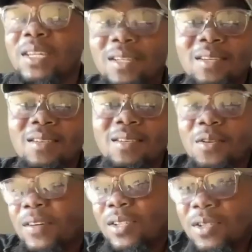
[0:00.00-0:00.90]
many
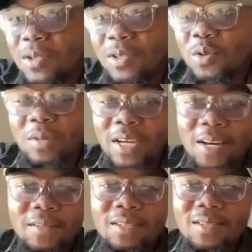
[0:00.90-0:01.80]
conversations we'll be
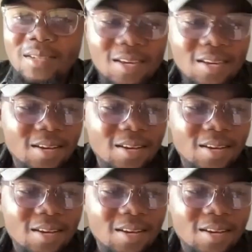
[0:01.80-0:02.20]
having.